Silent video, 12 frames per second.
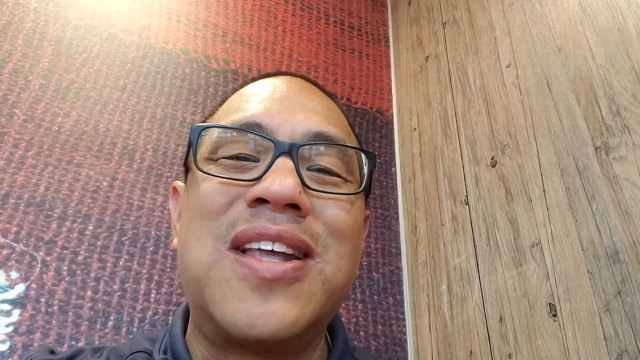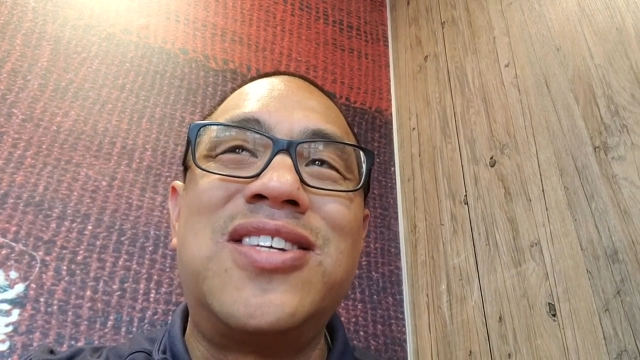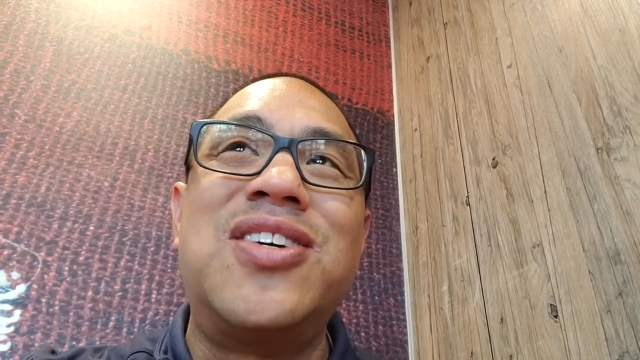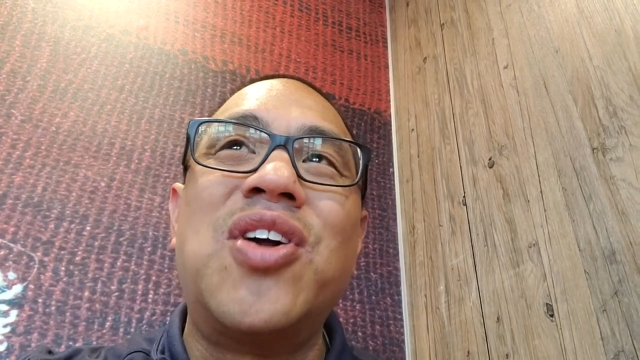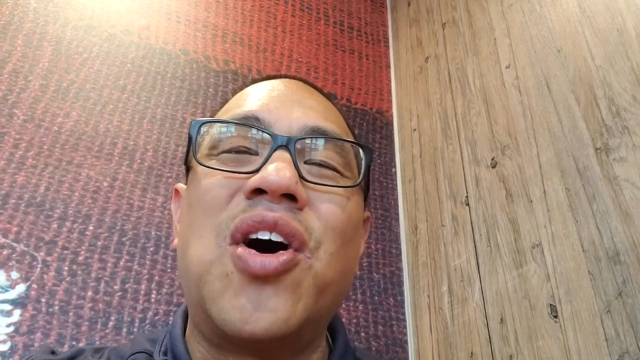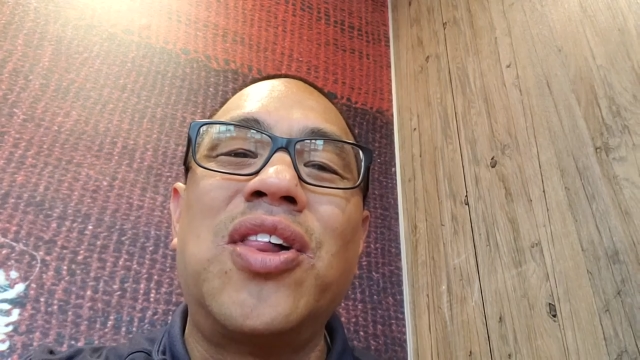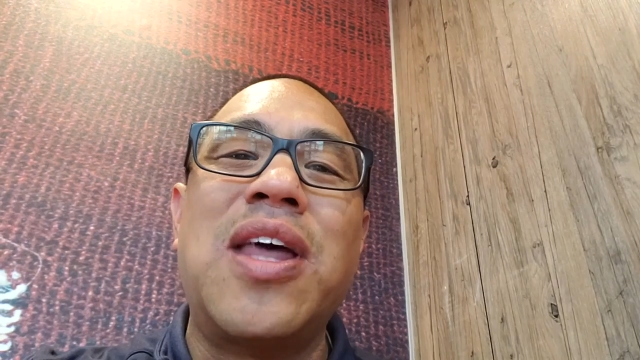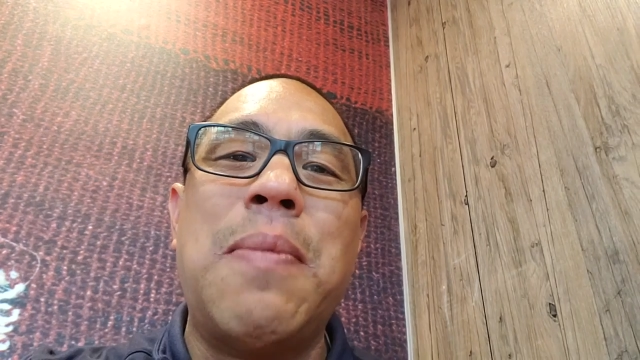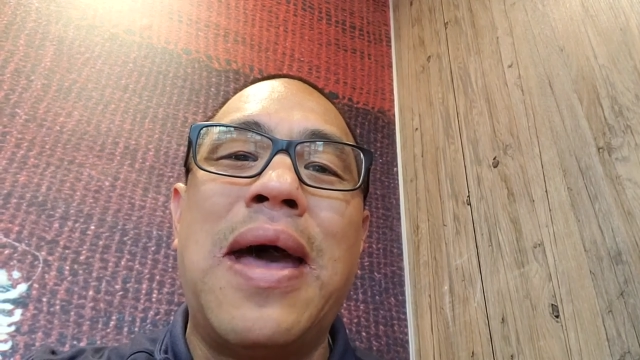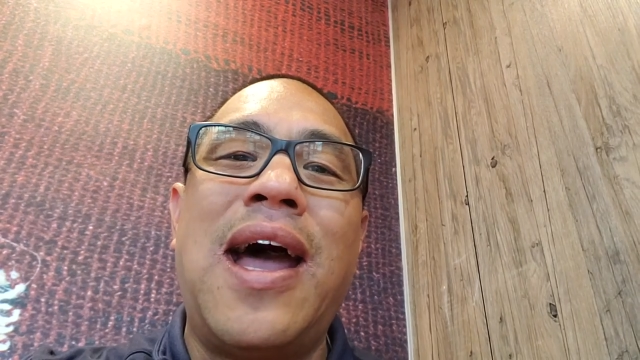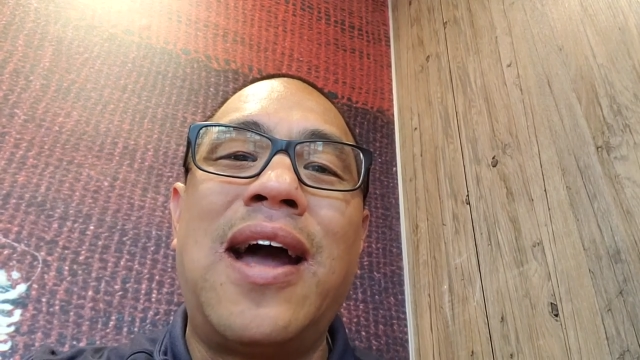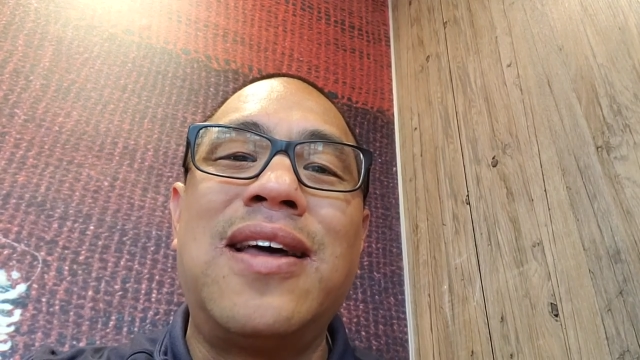Denali
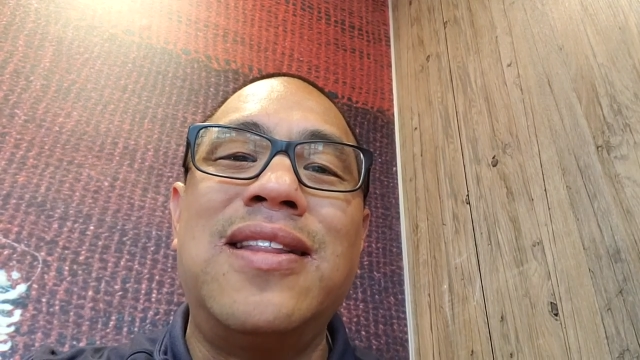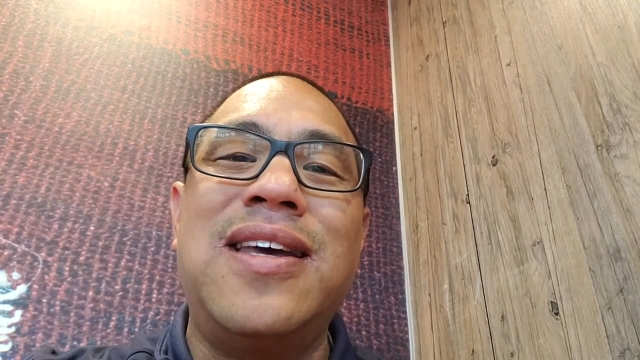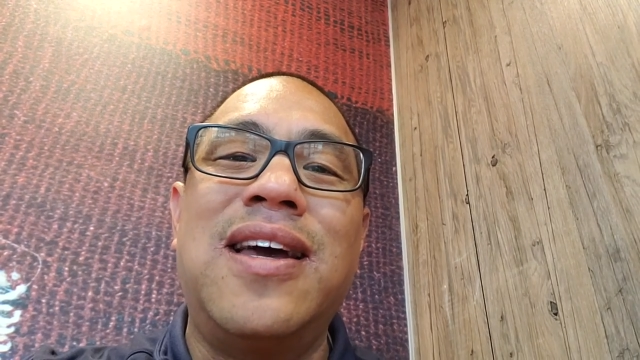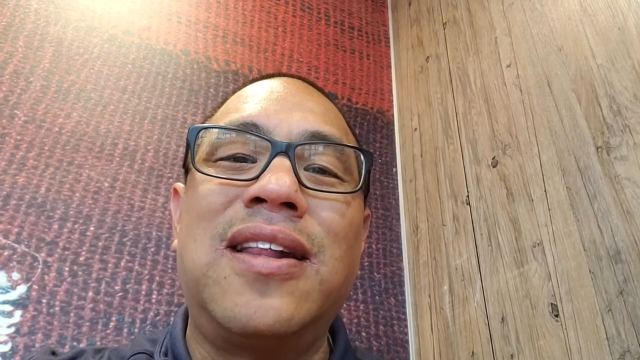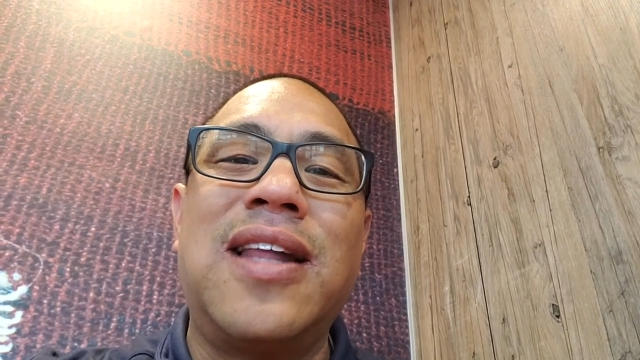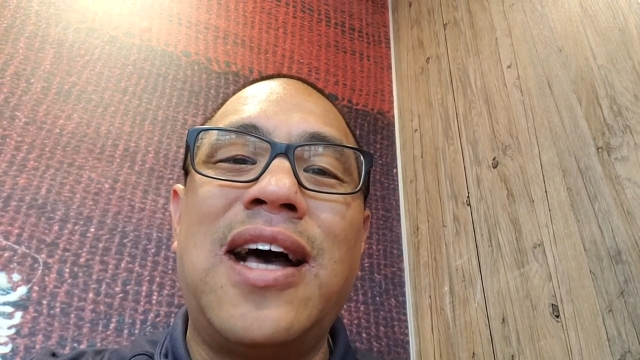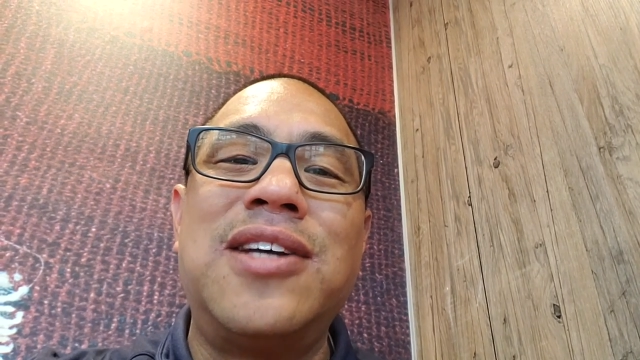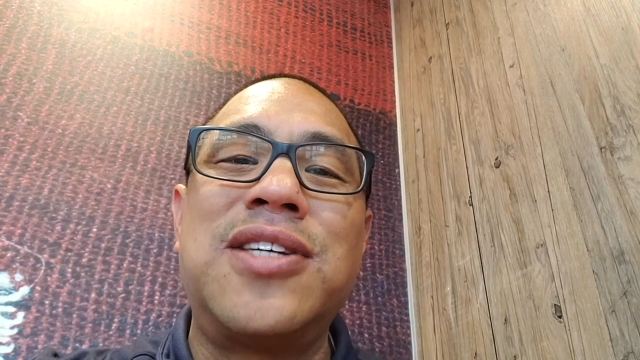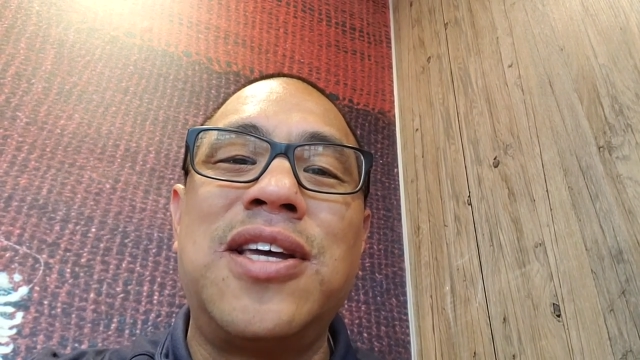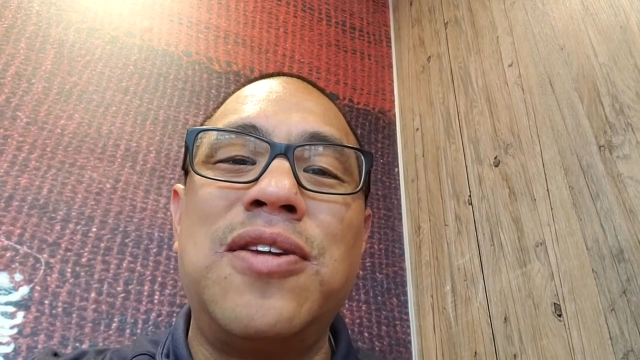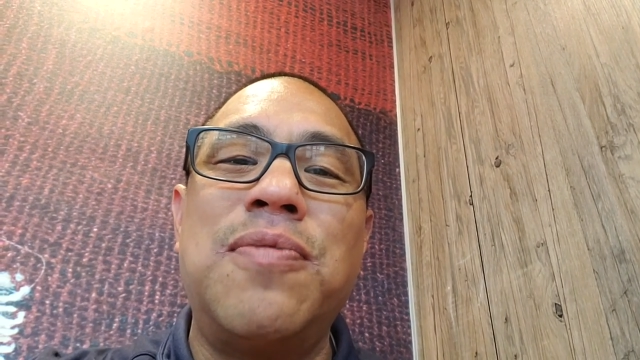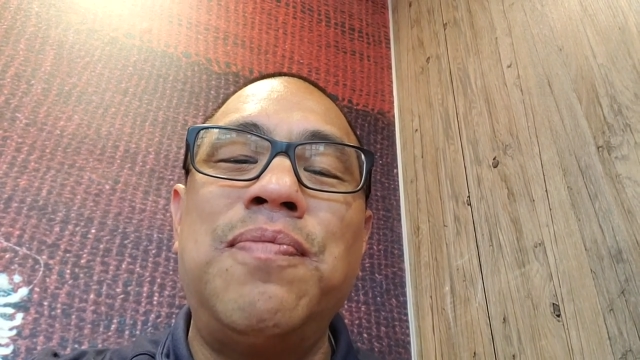Mac, the
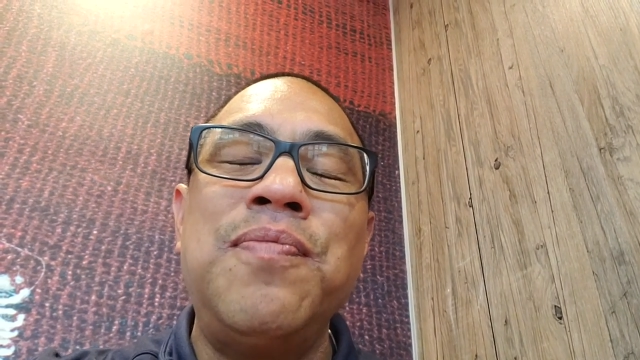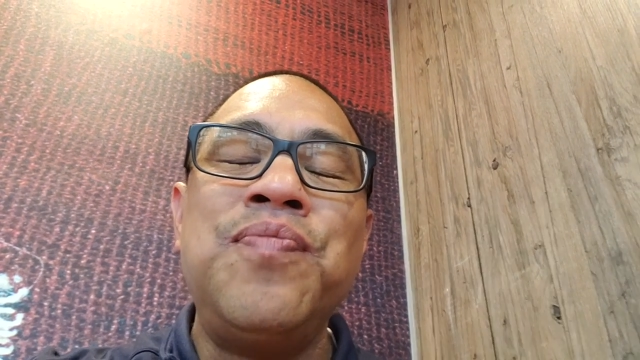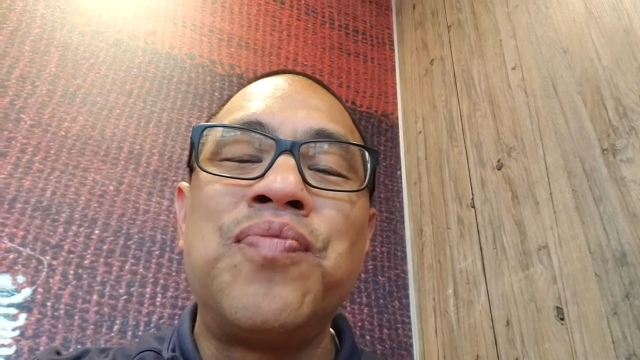Alaskan